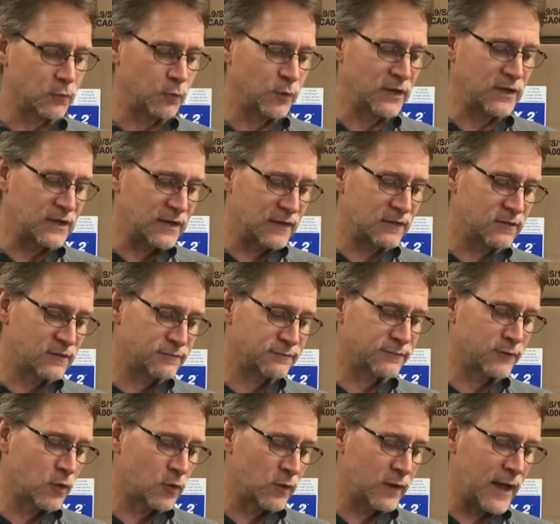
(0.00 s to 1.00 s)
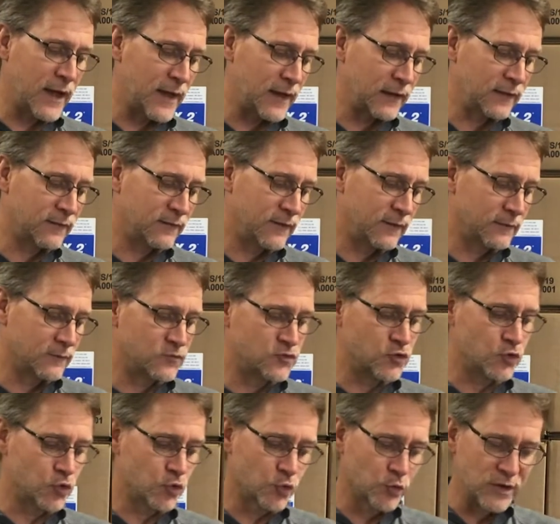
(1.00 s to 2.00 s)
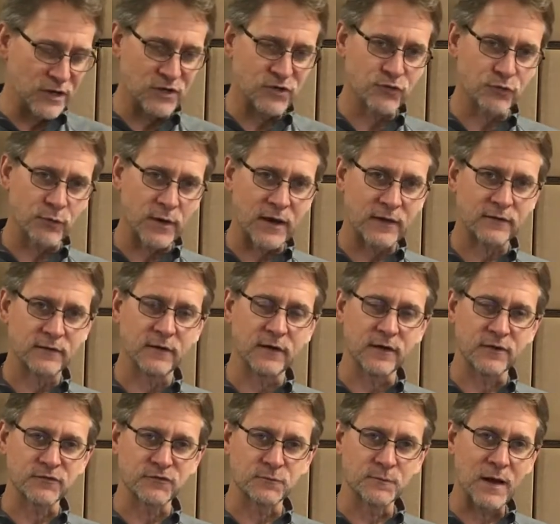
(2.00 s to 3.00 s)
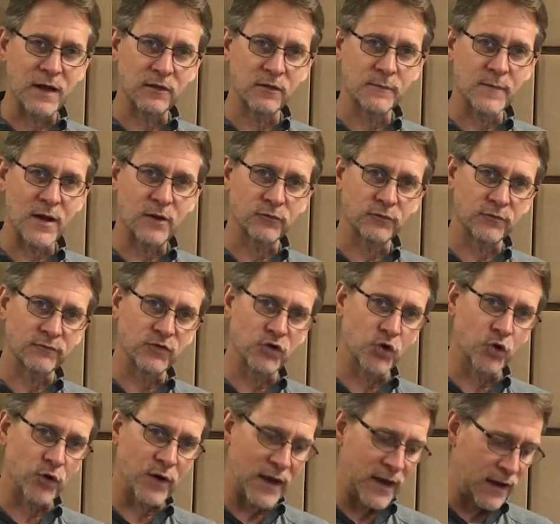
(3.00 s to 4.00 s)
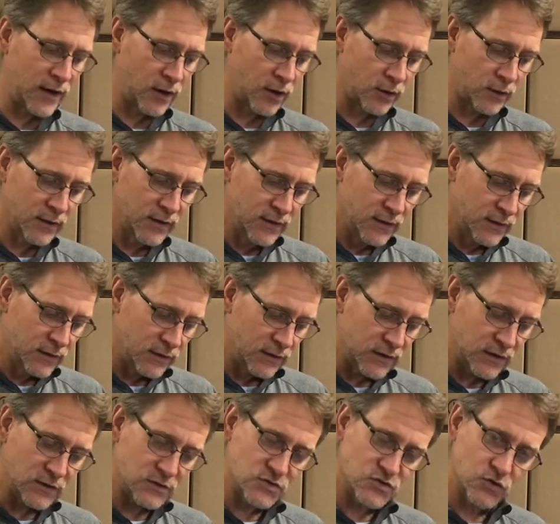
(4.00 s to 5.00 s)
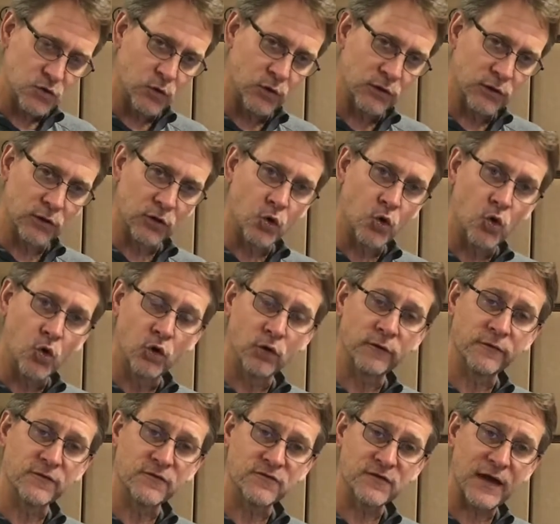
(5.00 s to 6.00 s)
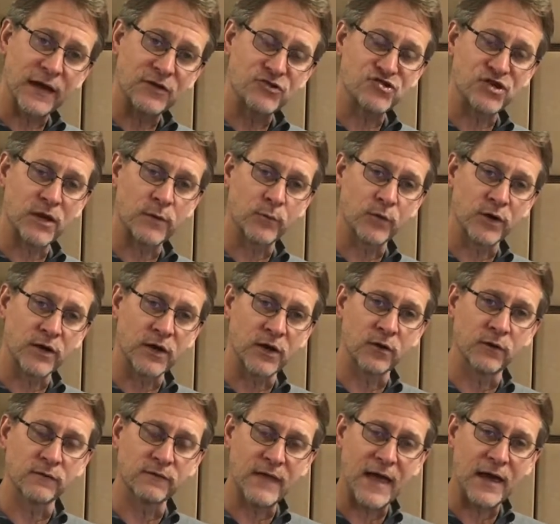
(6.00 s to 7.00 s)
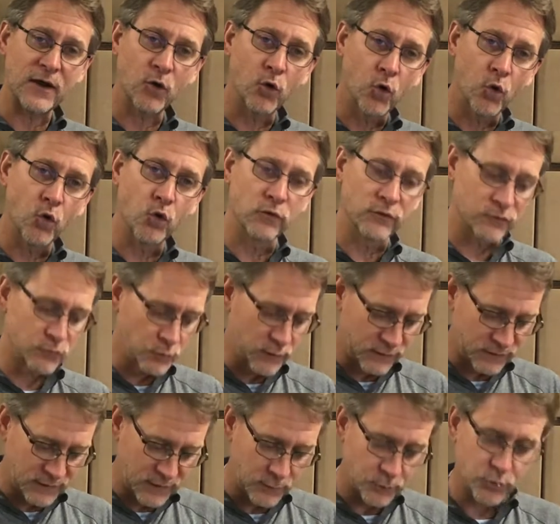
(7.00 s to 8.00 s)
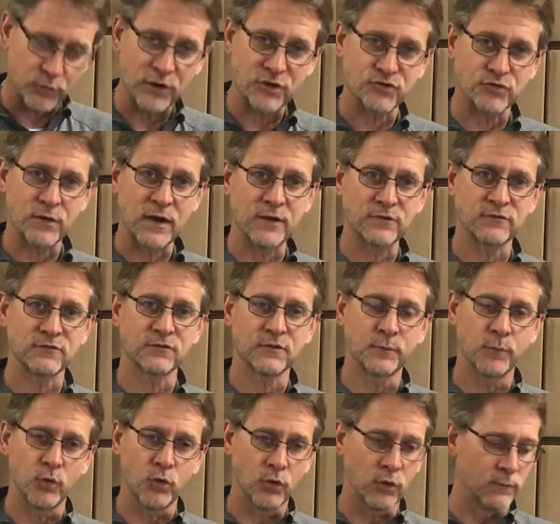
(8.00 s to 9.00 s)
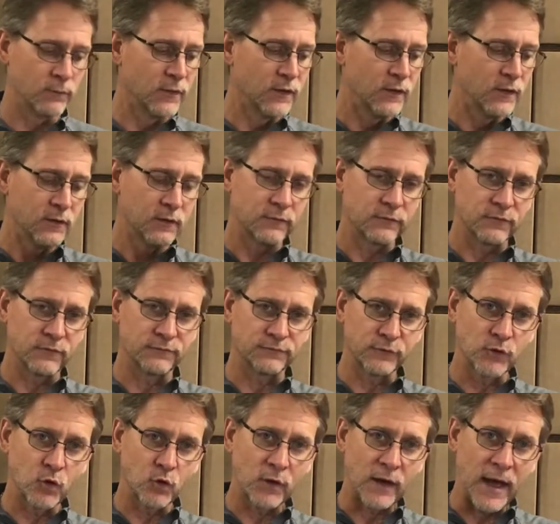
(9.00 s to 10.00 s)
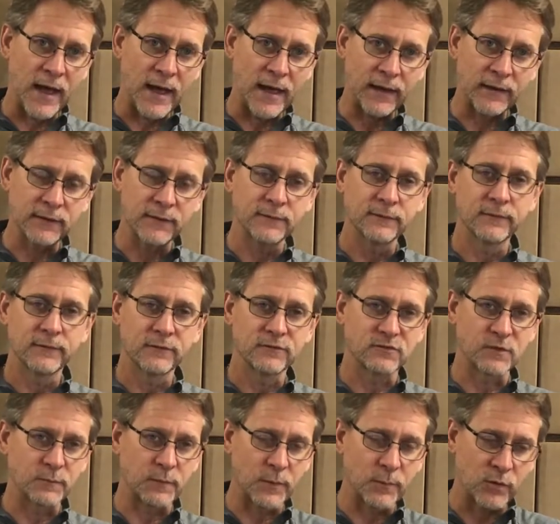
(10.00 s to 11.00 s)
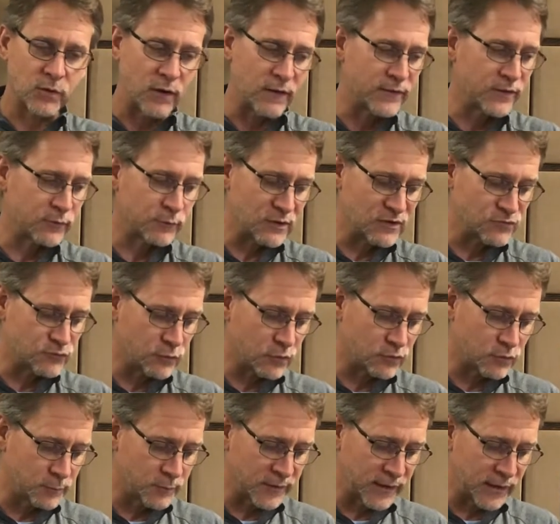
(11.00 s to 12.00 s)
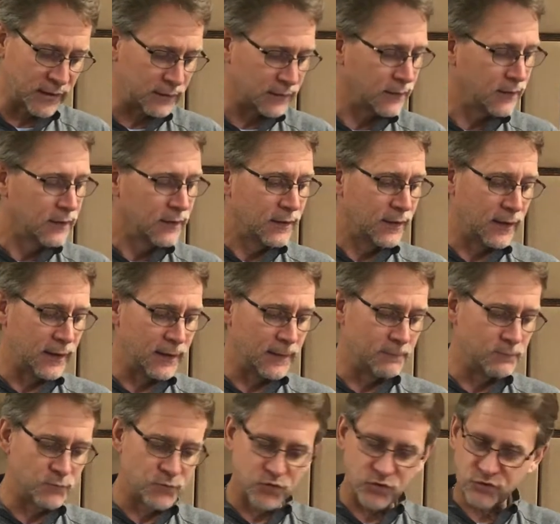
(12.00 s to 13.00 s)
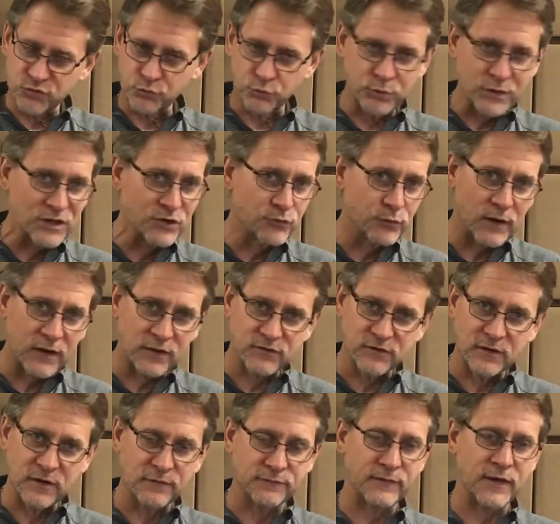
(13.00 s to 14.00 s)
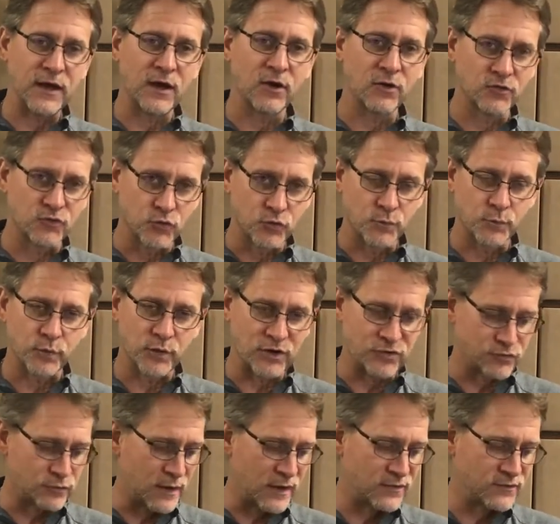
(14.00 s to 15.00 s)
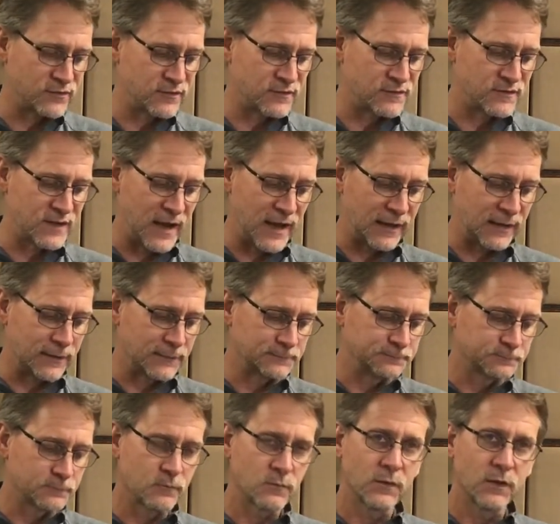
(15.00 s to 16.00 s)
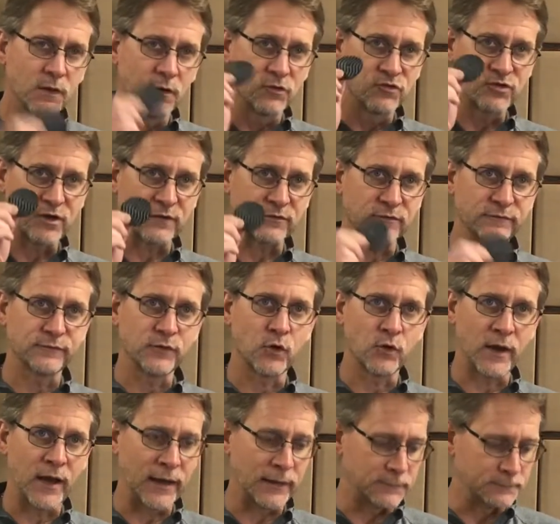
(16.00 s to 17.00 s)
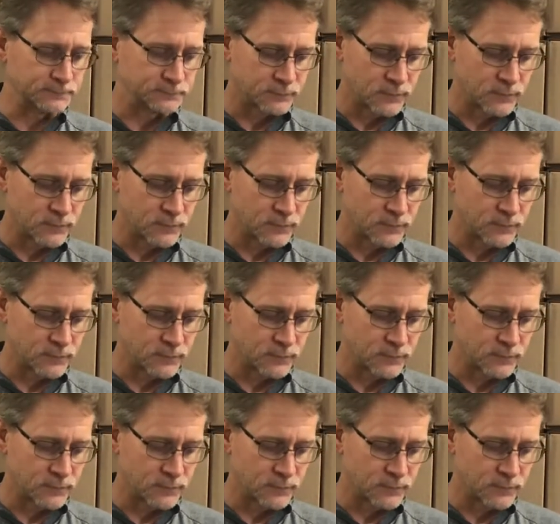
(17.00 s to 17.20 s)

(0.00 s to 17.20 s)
We need the flow guide to redirect a small amount of your air into a little hole in the side chamber here. That hole is what then pressurizes the bowl. The flow guide, some people call it a restrictor plate, just redirects enough air to pressurize this tank. Check the flow guide.